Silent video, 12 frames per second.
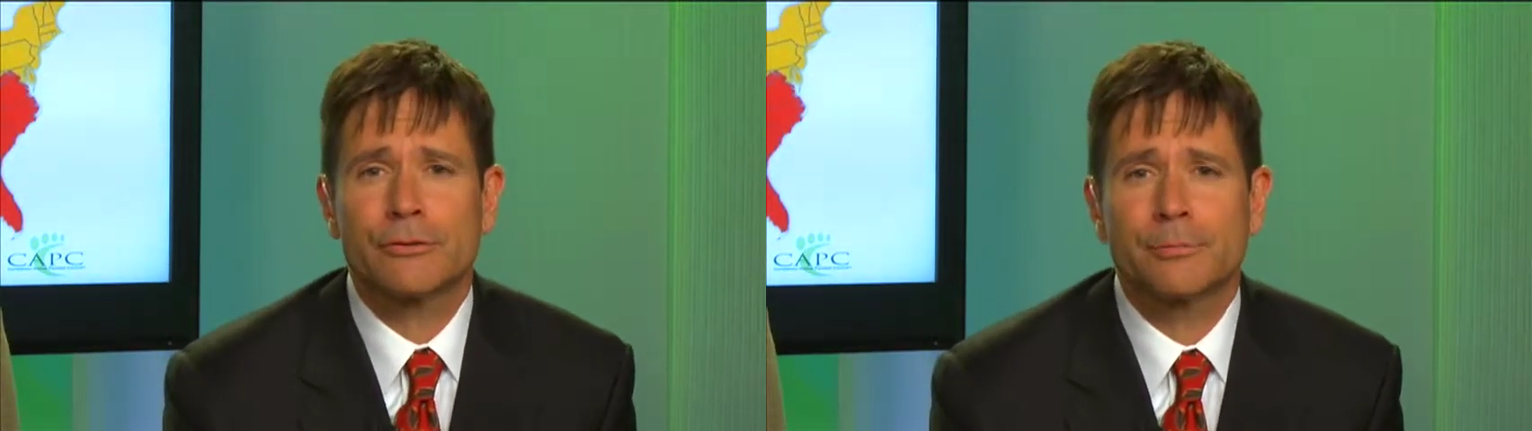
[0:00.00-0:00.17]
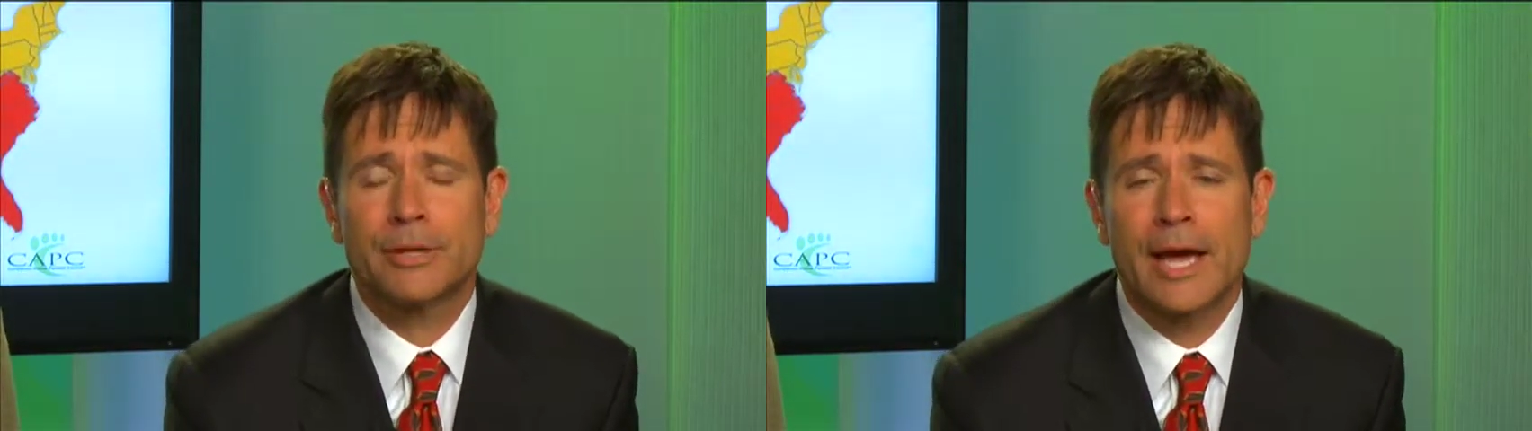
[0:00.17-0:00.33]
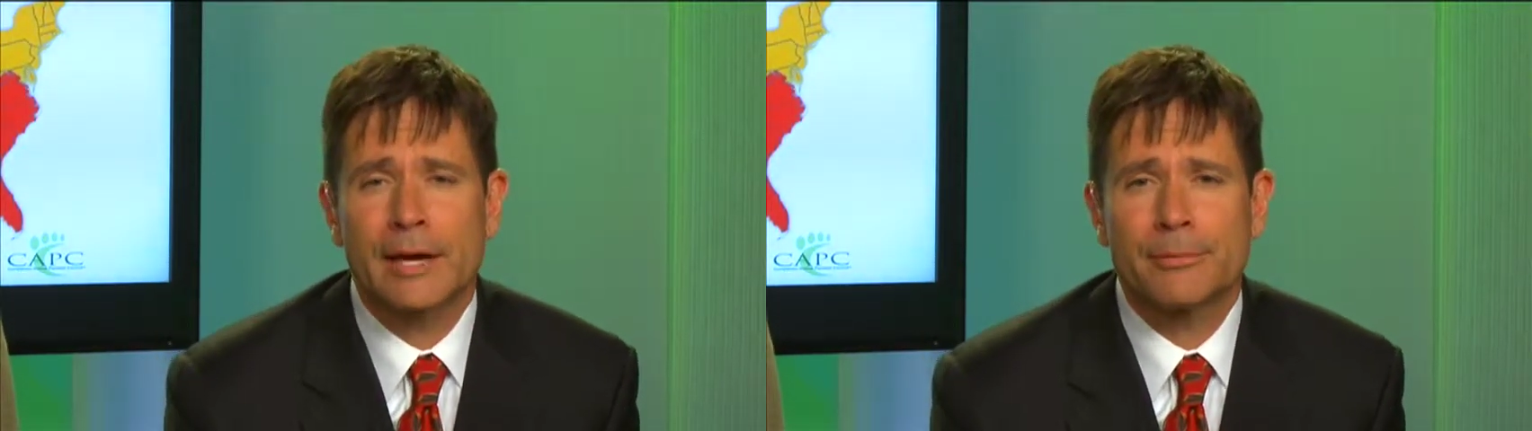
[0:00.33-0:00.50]

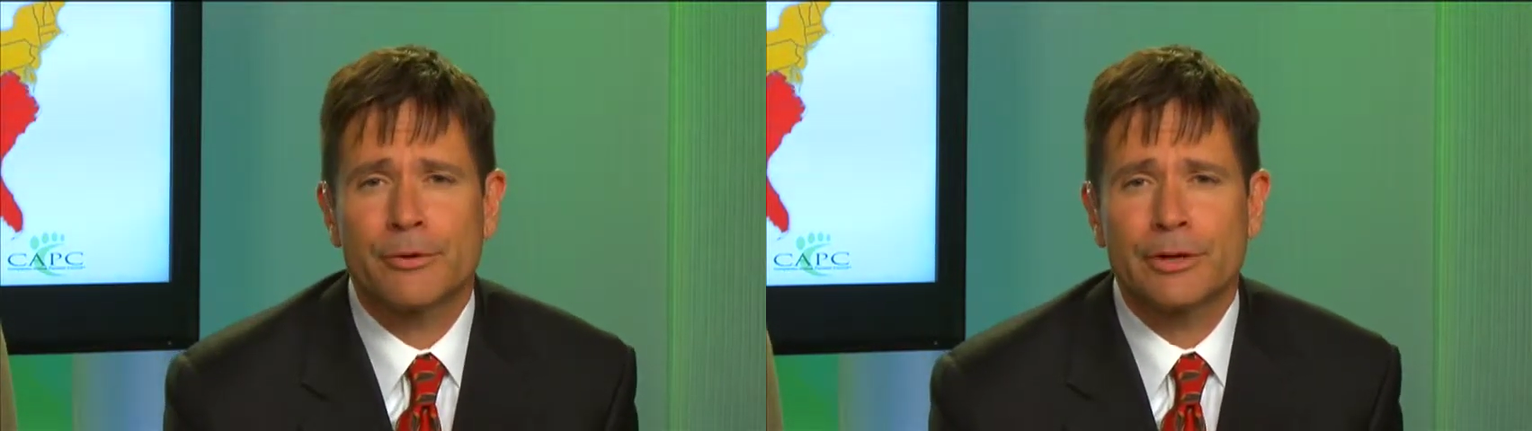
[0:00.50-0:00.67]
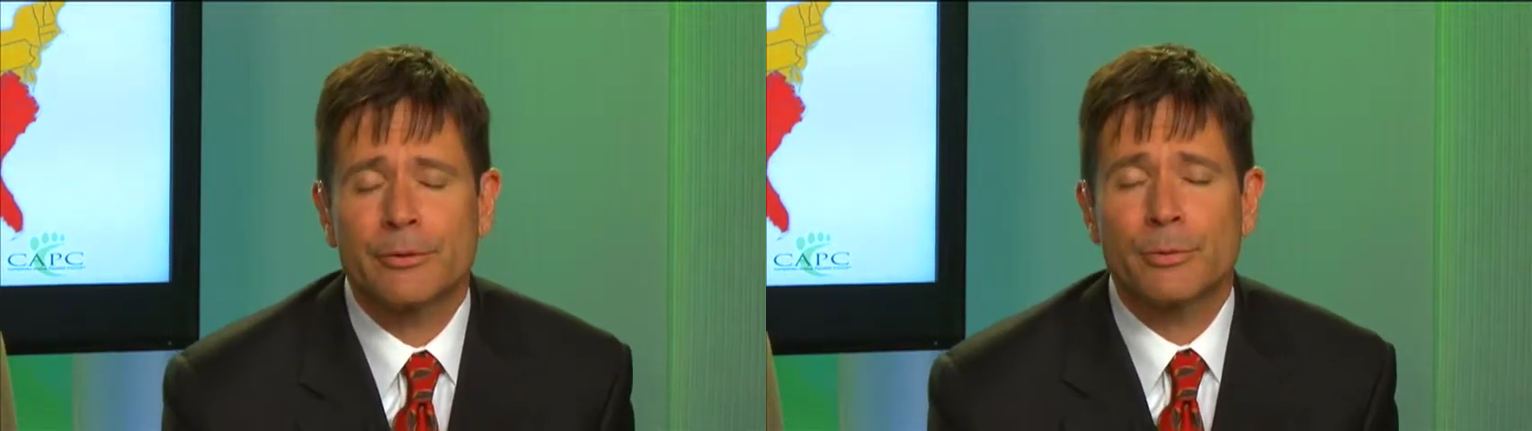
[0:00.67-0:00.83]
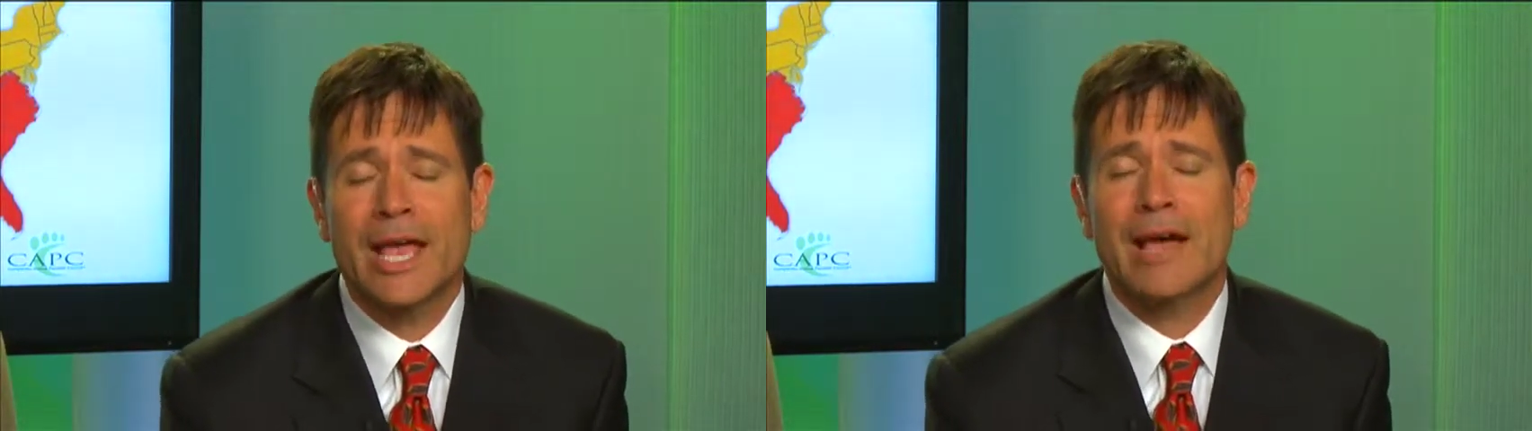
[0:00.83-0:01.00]
Blackburn,
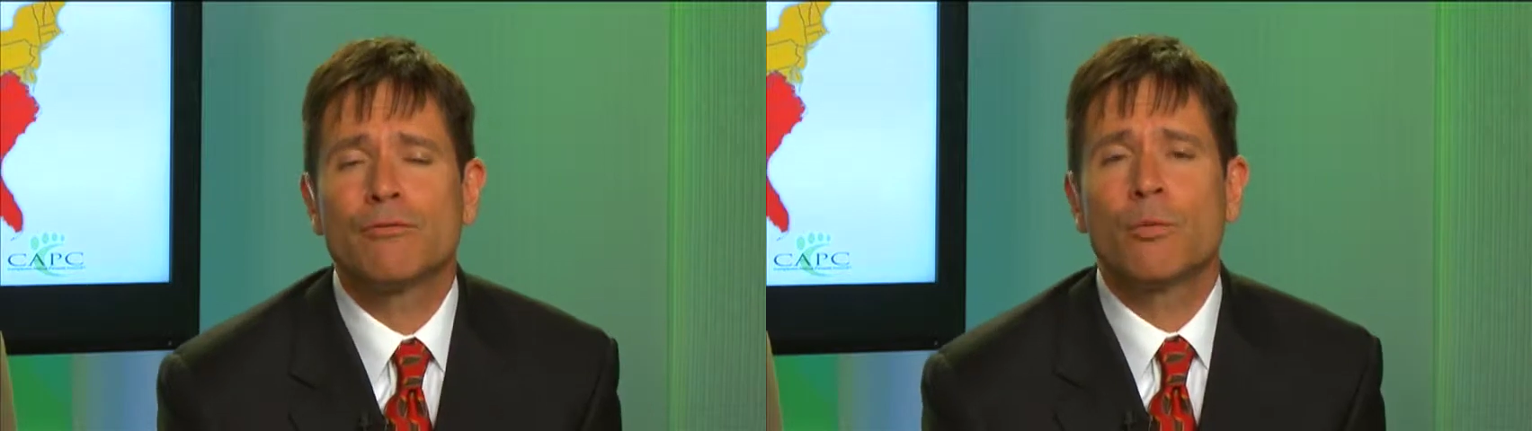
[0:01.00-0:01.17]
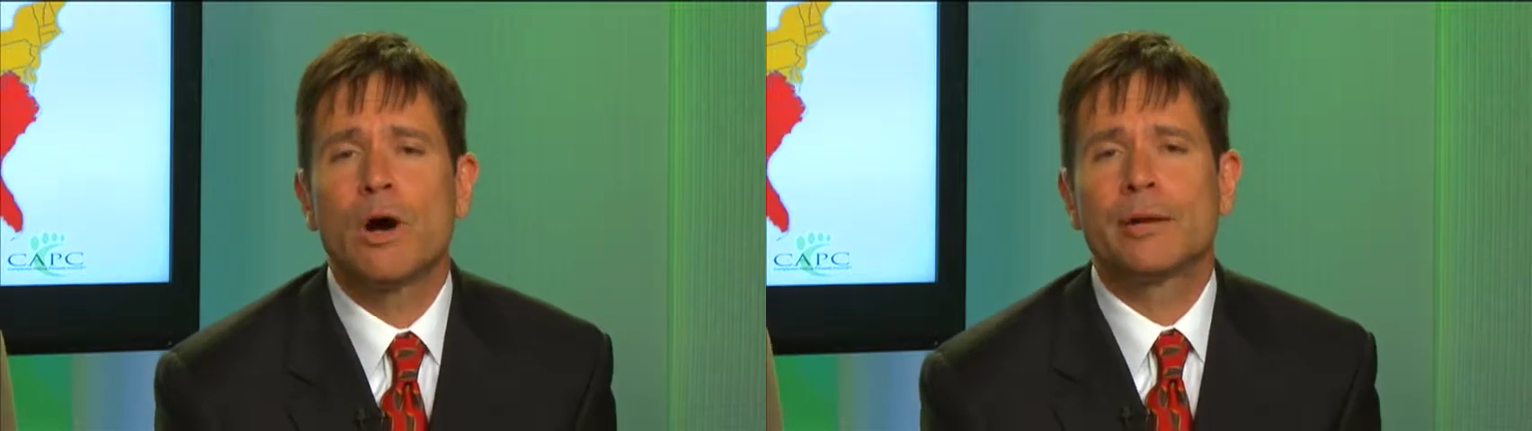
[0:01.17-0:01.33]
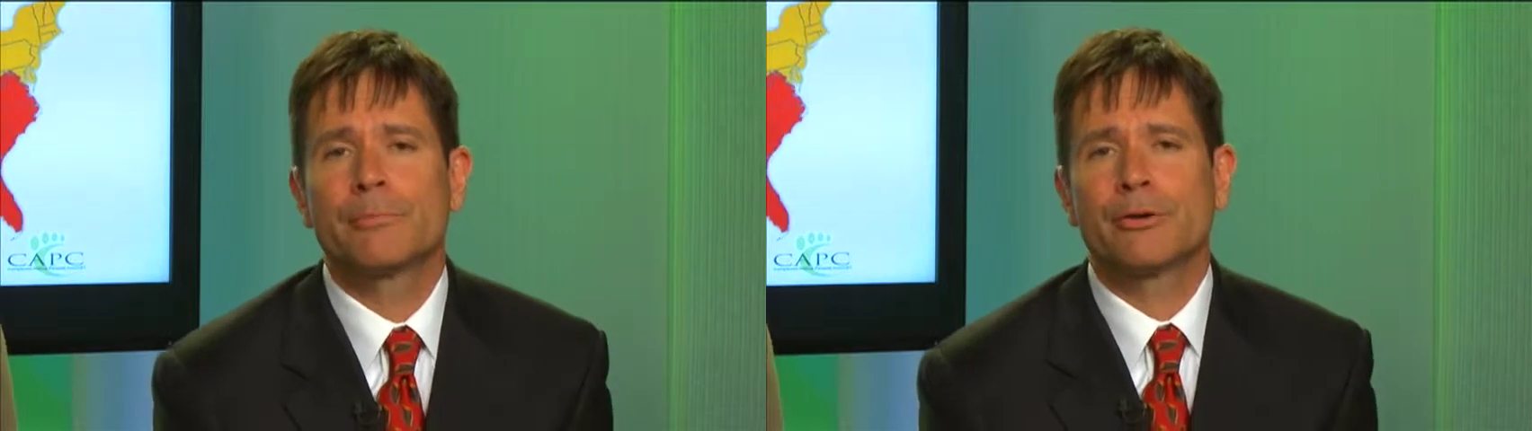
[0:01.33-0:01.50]
and we have
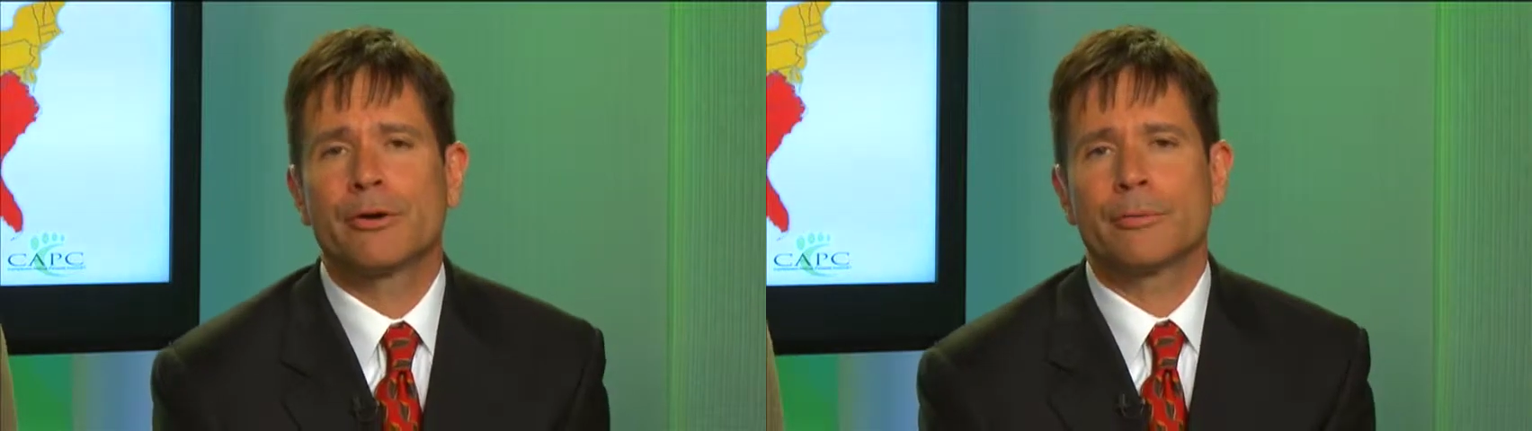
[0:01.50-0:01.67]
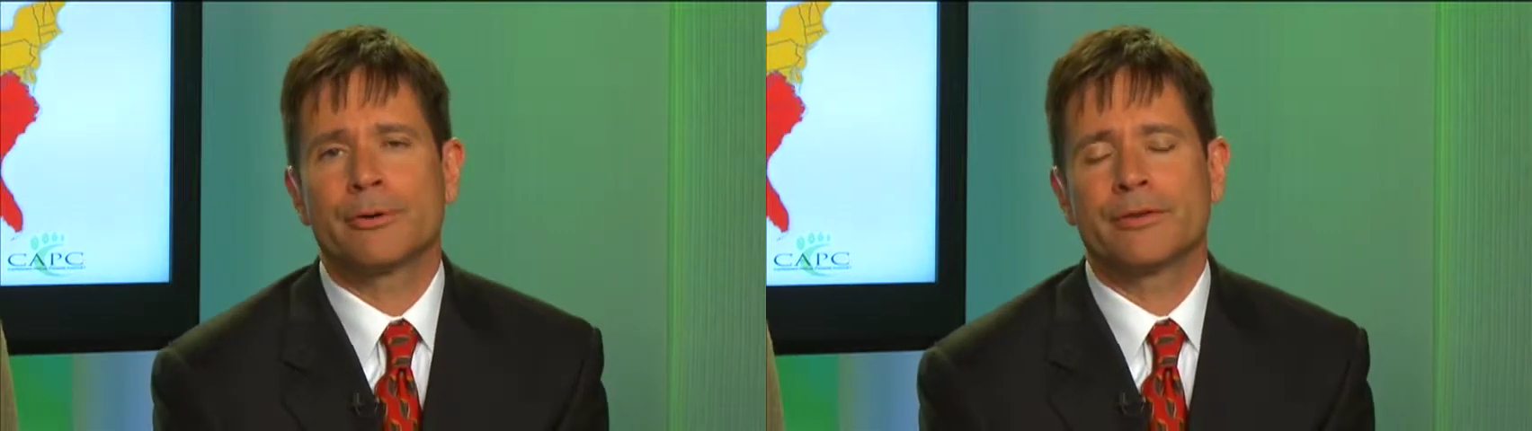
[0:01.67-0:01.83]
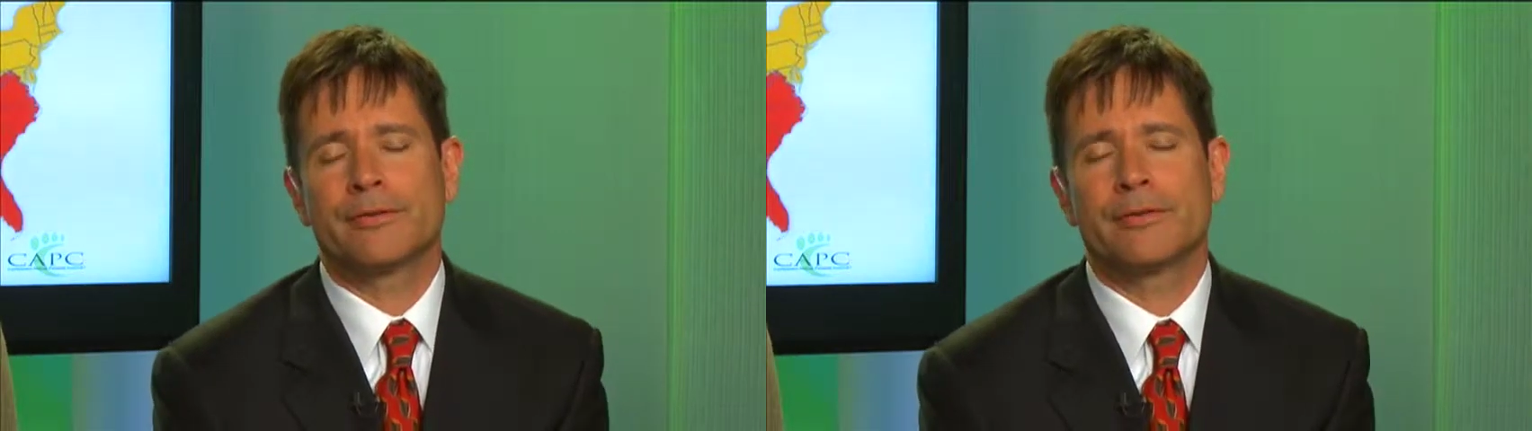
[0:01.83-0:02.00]
one purpose,